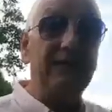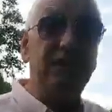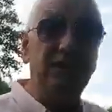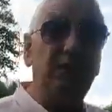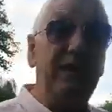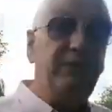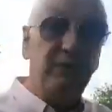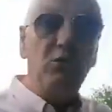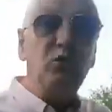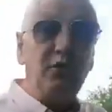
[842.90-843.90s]
we actually do have
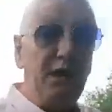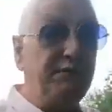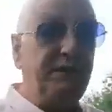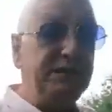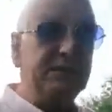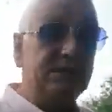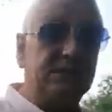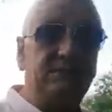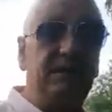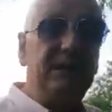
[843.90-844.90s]
our own crowdfunding
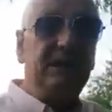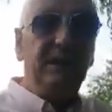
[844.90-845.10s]
system